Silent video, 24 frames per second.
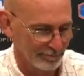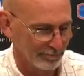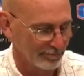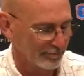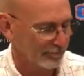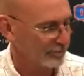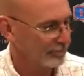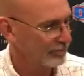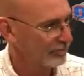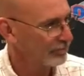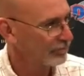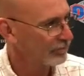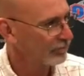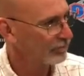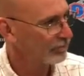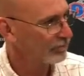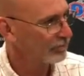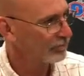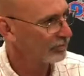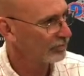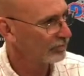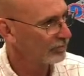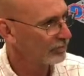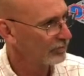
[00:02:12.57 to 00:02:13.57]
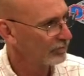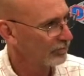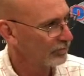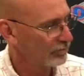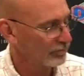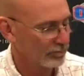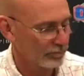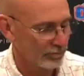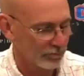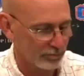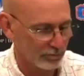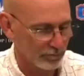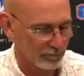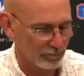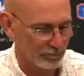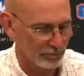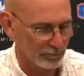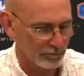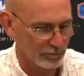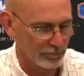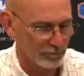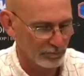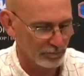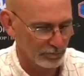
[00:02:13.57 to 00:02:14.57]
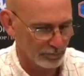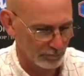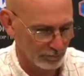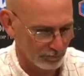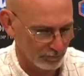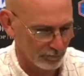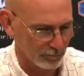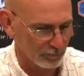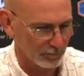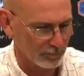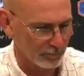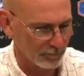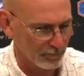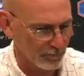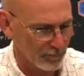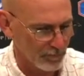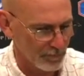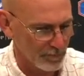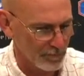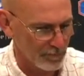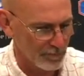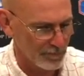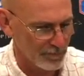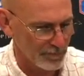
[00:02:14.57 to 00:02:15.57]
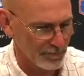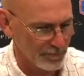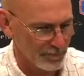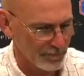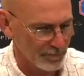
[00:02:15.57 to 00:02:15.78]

This person isn't speaking.